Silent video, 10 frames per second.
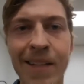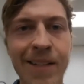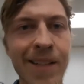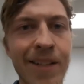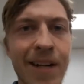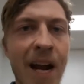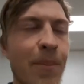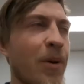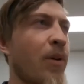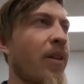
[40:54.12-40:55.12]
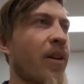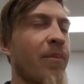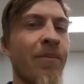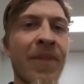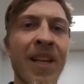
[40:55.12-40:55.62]
then you're happy with
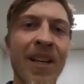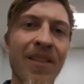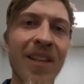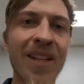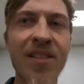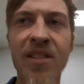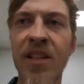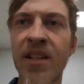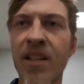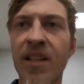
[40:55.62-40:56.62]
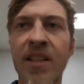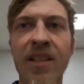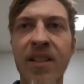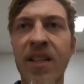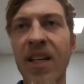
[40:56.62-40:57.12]
them. This,
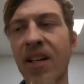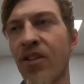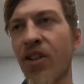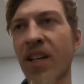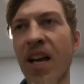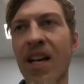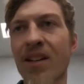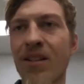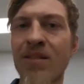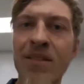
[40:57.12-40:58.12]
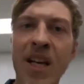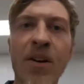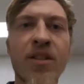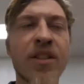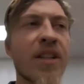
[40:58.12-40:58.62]
you get a look at it and go, oh, that
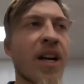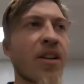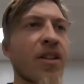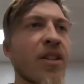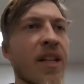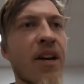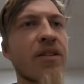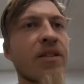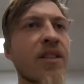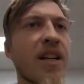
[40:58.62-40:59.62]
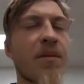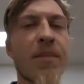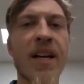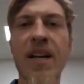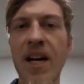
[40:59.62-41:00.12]
one turned out good, that one turned out
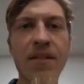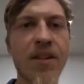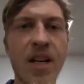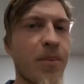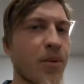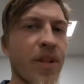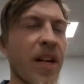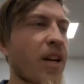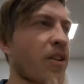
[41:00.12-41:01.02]
bad. I have a couple that I